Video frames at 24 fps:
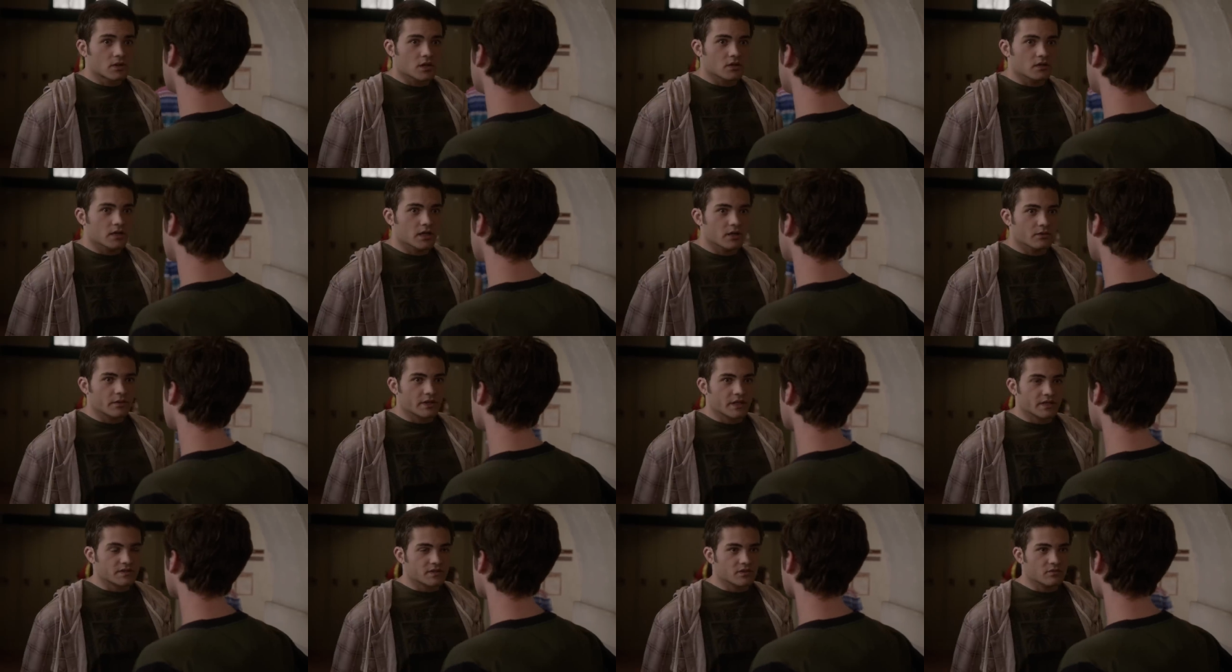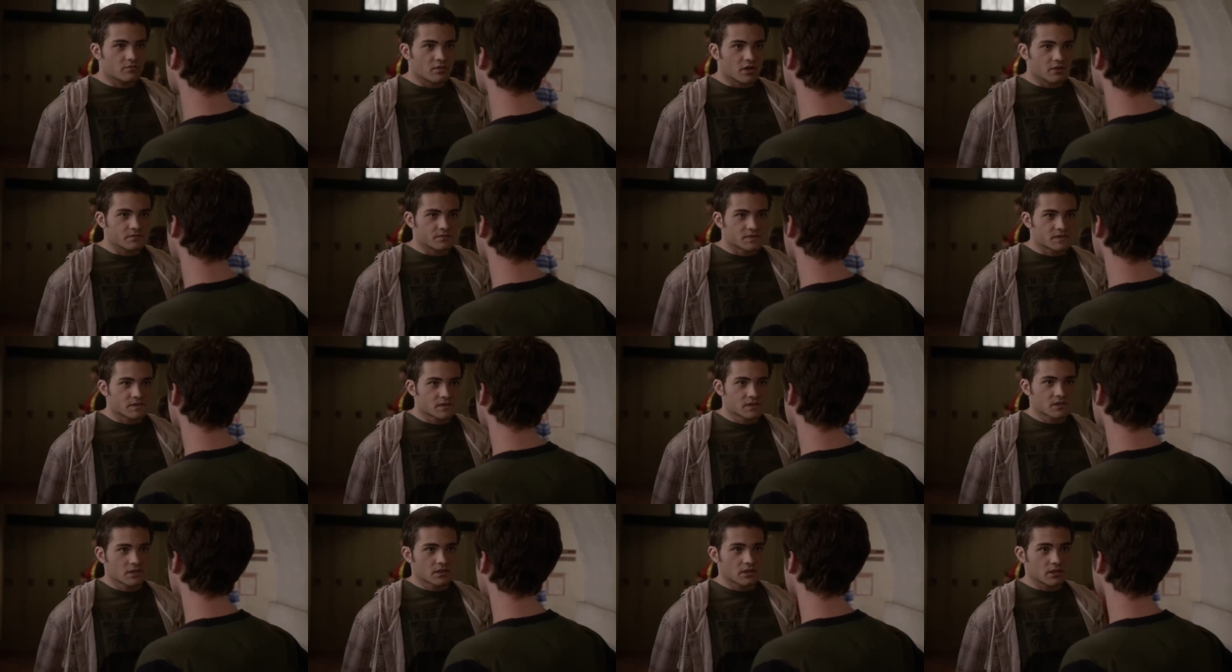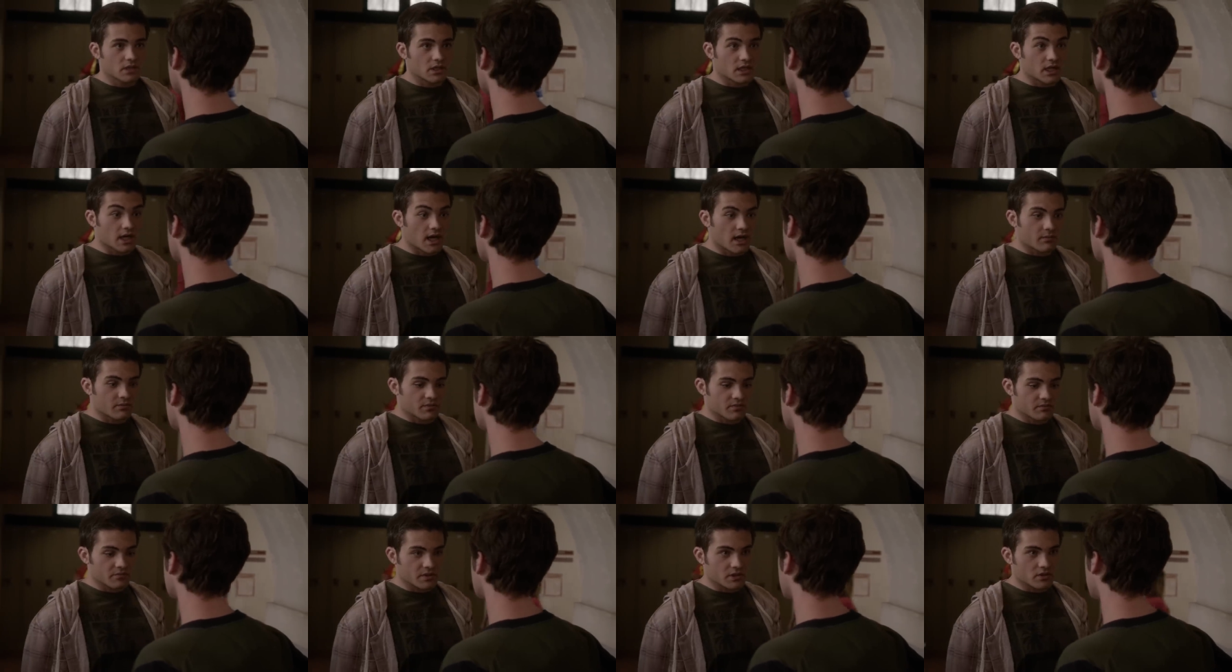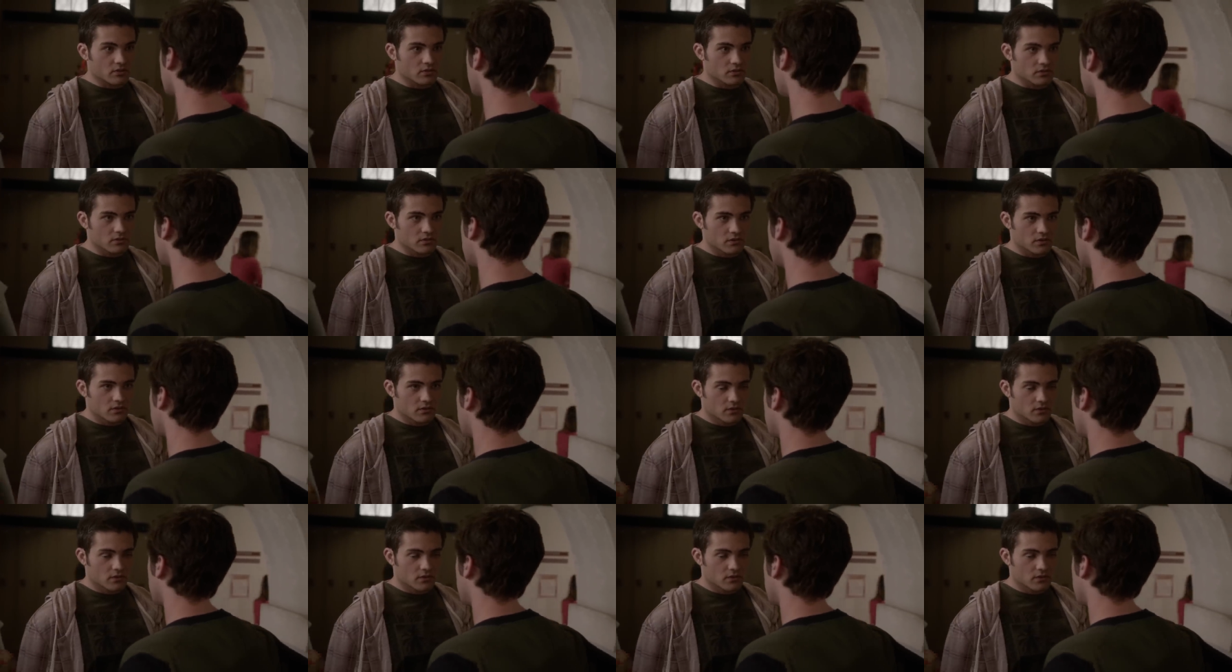Oh, hell, we got two problems. A cop. Be cool.